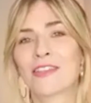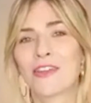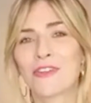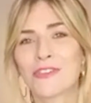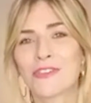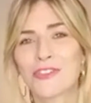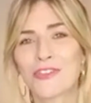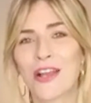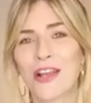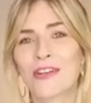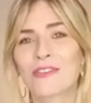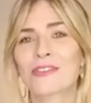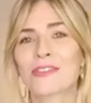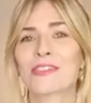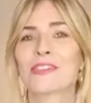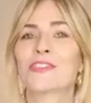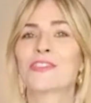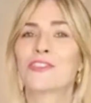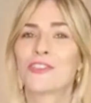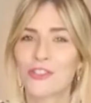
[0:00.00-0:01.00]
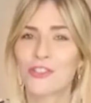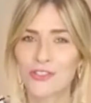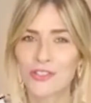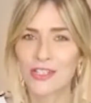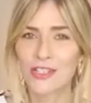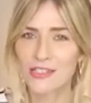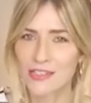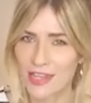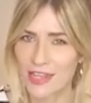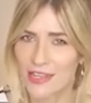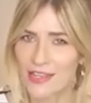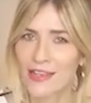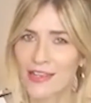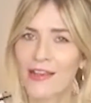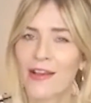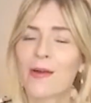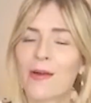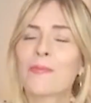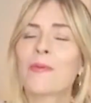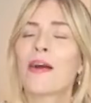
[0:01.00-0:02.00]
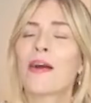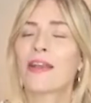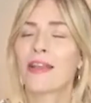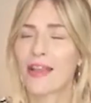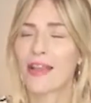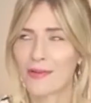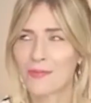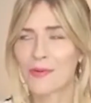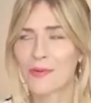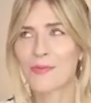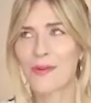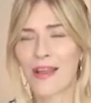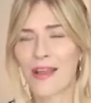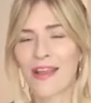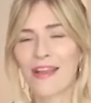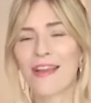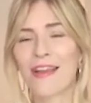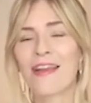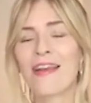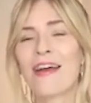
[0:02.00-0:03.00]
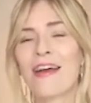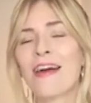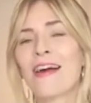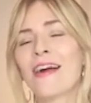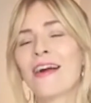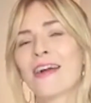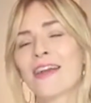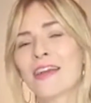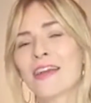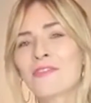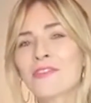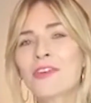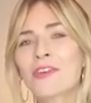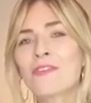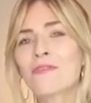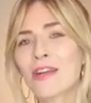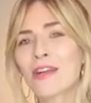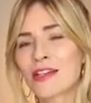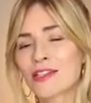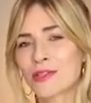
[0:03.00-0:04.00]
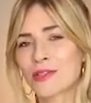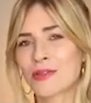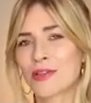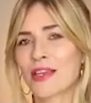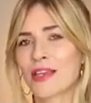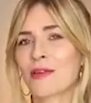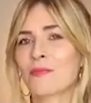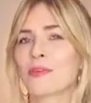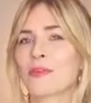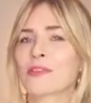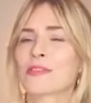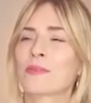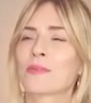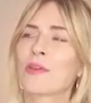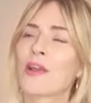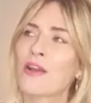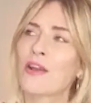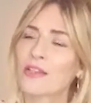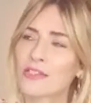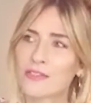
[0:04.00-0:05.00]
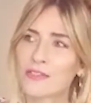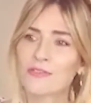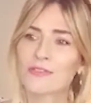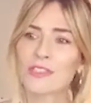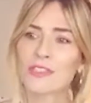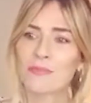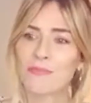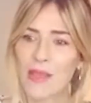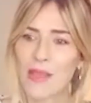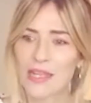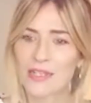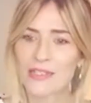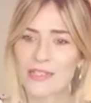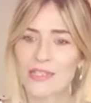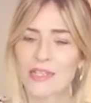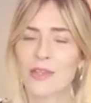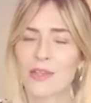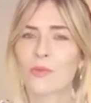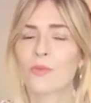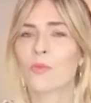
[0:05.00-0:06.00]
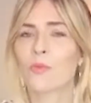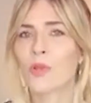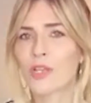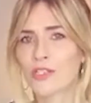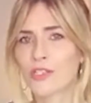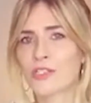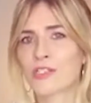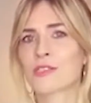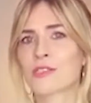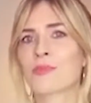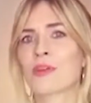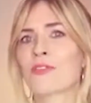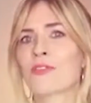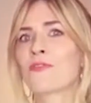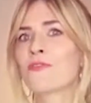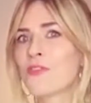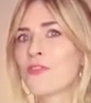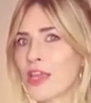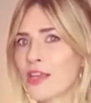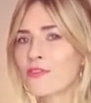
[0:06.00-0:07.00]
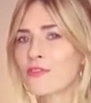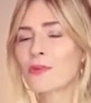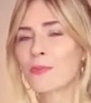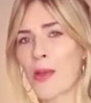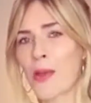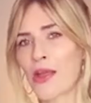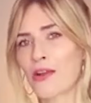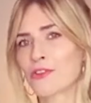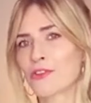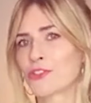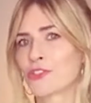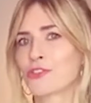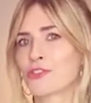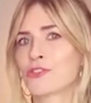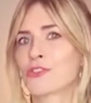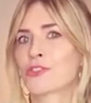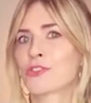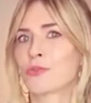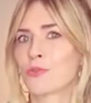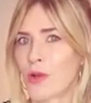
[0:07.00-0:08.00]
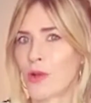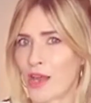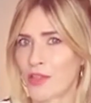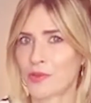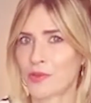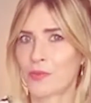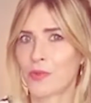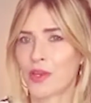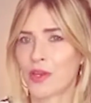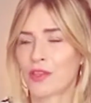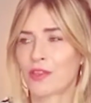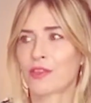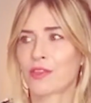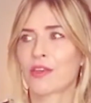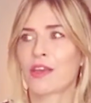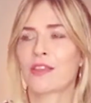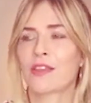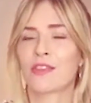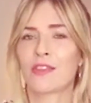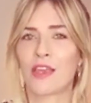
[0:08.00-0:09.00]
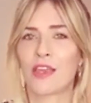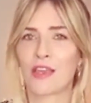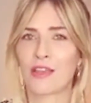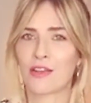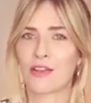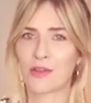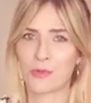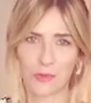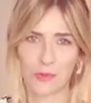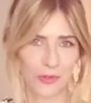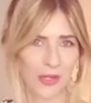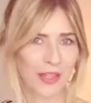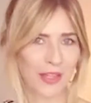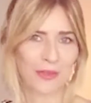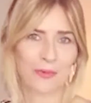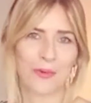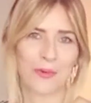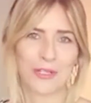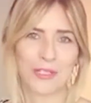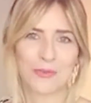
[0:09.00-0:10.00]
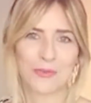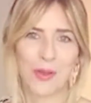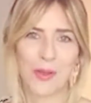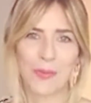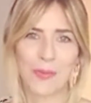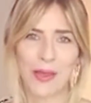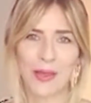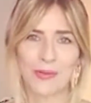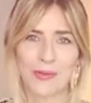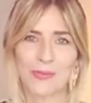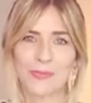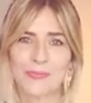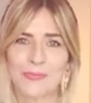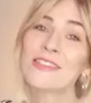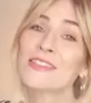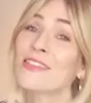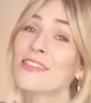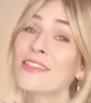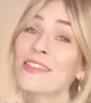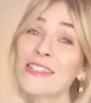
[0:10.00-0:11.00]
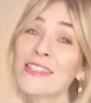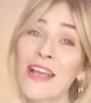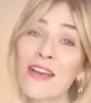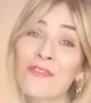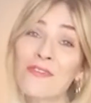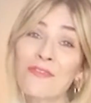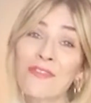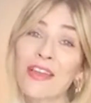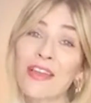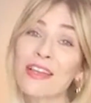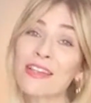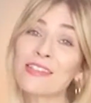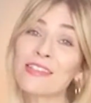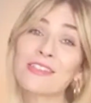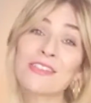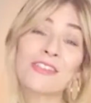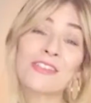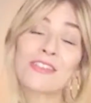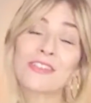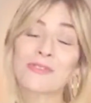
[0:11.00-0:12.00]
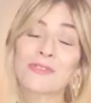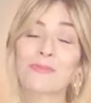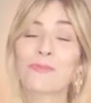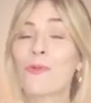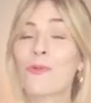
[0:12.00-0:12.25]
those trousers do need taking up, I am aware. I haven't got around to it yet because I'm kind of debating which is my favourite pair of shoes to wear them with, and then I will get the Wonderweb out. So this outfit is just